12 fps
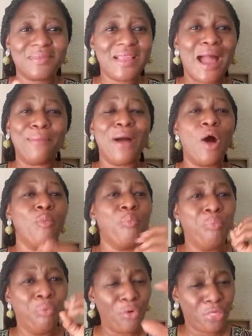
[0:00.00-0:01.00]

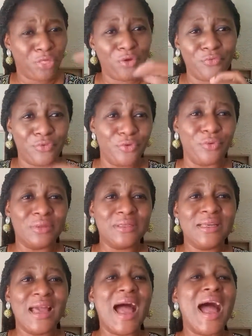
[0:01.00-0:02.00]
about both of you
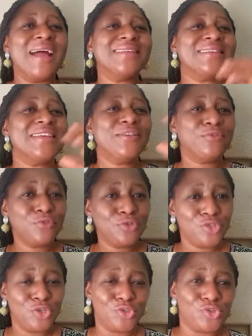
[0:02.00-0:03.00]
and even
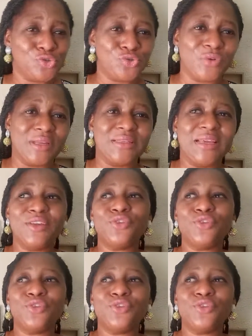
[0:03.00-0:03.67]
your children.